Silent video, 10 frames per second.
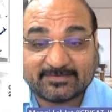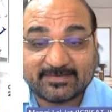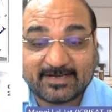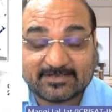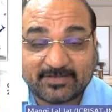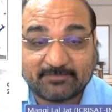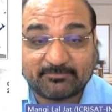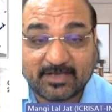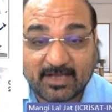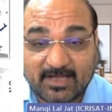And that's where
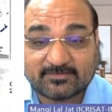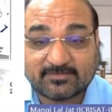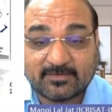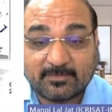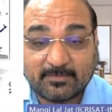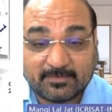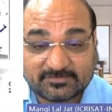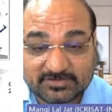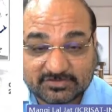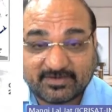we are
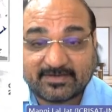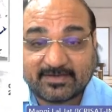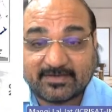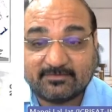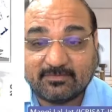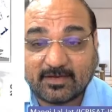situated.